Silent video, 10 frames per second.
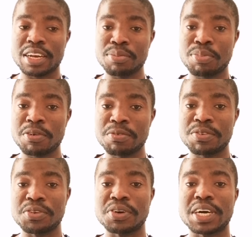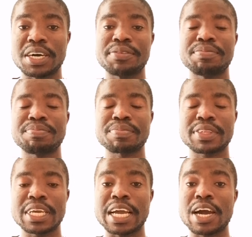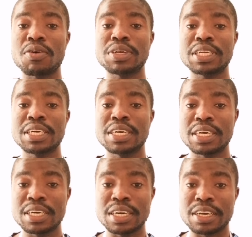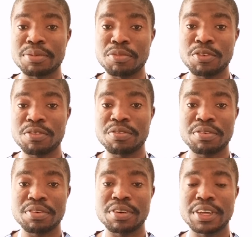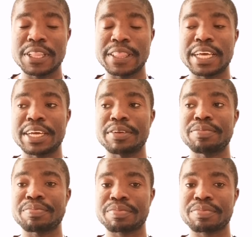rip off your gown, remove the